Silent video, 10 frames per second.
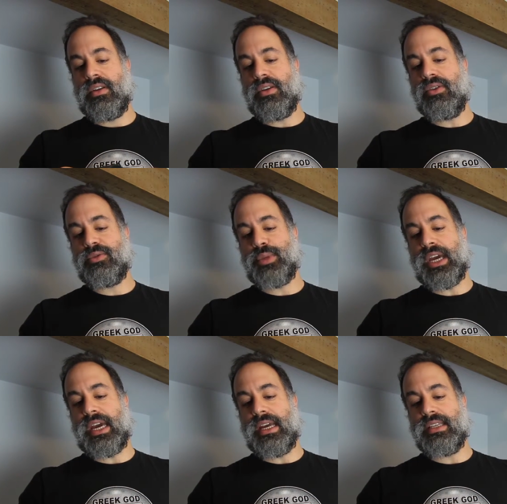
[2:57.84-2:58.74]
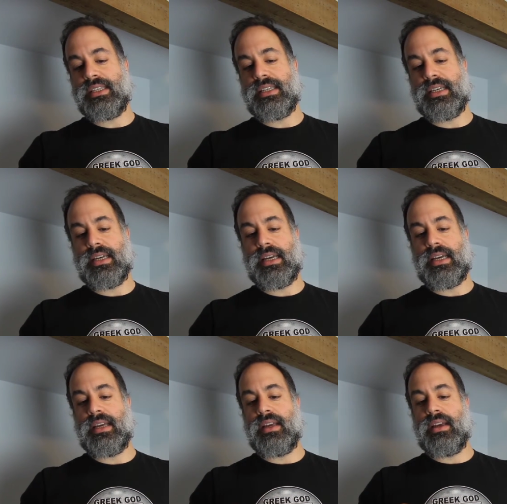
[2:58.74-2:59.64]
Those pads,
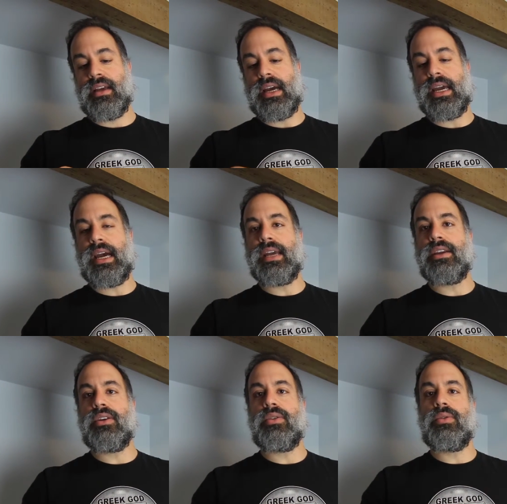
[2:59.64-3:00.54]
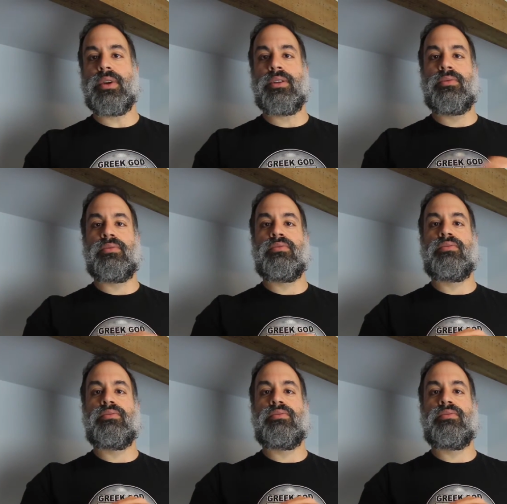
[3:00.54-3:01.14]
I know it